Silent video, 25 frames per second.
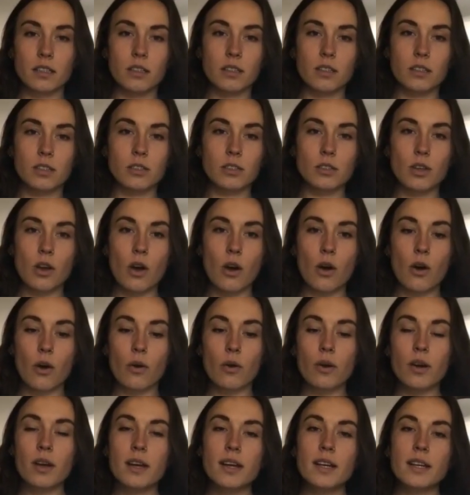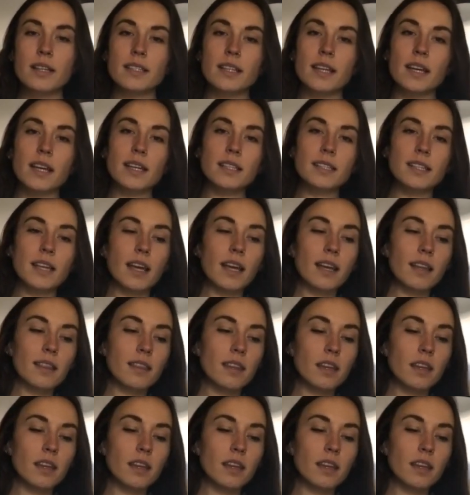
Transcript: So take a second,